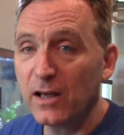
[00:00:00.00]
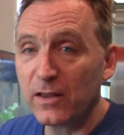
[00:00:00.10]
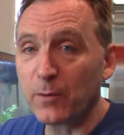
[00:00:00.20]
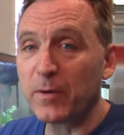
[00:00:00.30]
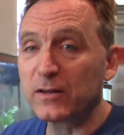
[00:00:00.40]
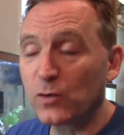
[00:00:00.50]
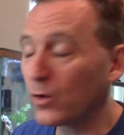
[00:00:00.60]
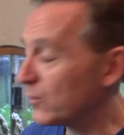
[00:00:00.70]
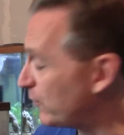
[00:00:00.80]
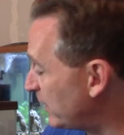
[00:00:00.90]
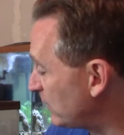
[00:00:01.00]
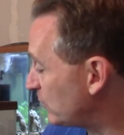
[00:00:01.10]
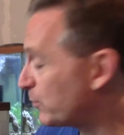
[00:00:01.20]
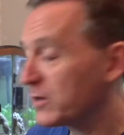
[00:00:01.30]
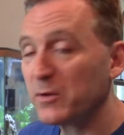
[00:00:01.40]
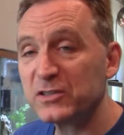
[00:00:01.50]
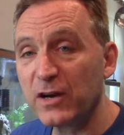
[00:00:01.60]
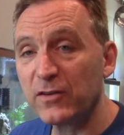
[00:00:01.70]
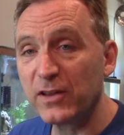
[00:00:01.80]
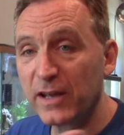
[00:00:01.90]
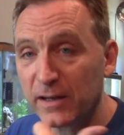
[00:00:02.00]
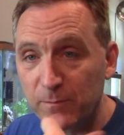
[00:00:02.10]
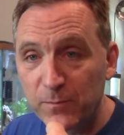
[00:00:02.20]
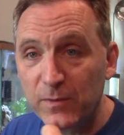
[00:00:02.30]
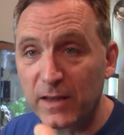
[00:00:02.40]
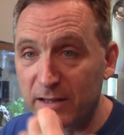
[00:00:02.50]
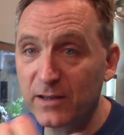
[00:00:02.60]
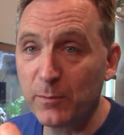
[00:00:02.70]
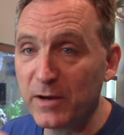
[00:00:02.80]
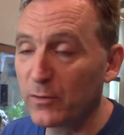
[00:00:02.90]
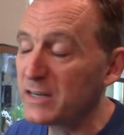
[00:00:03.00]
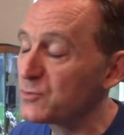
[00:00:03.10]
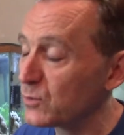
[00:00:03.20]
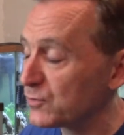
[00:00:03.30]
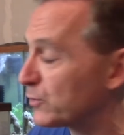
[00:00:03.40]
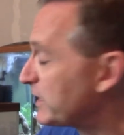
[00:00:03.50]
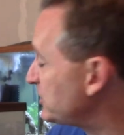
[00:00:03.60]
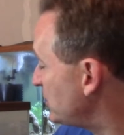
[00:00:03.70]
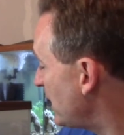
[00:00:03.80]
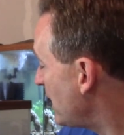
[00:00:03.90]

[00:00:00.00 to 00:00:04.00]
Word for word: their pectoral fins, pretty much everything that could be reached was reached